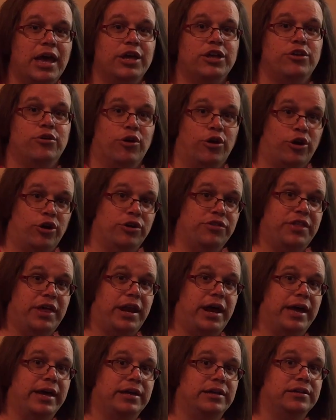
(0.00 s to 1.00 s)
You heard that
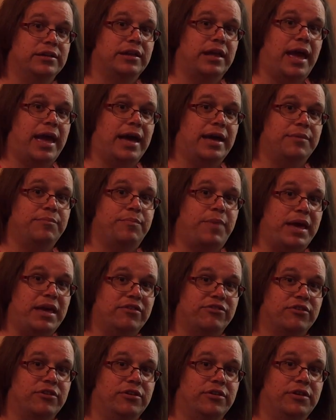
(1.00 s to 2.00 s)
I had
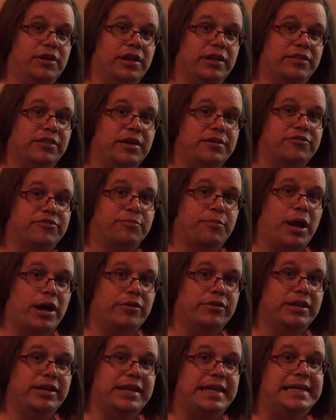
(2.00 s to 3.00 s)
basil that
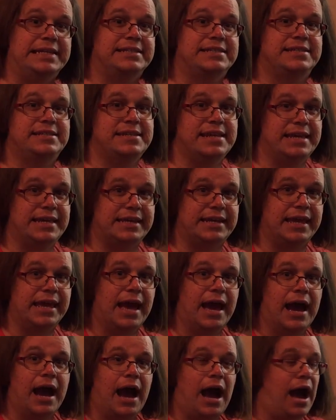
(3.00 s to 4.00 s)
sprouted? It did.
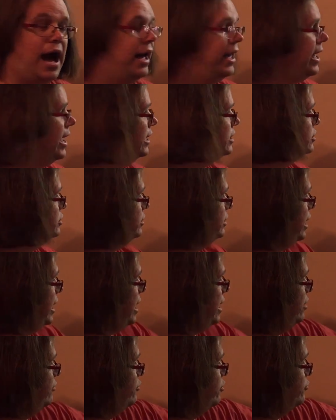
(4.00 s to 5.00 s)
I actually
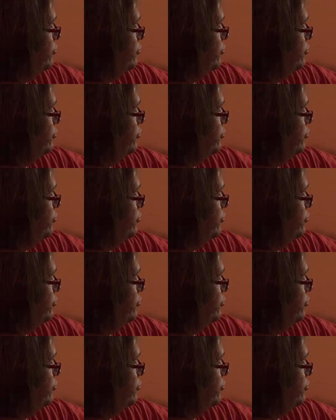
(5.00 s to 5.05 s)
have